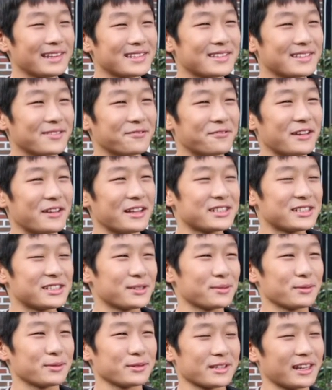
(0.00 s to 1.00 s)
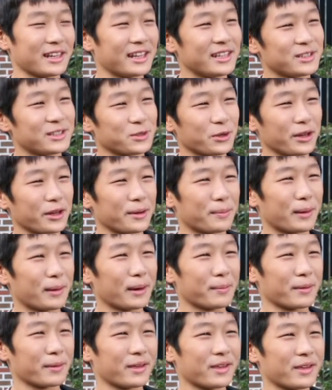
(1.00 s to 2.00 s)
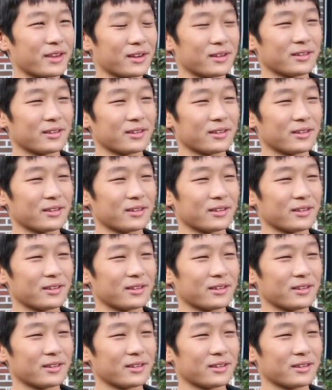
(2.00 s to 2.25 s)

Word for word: some vegetables and enjoyed a barbecue.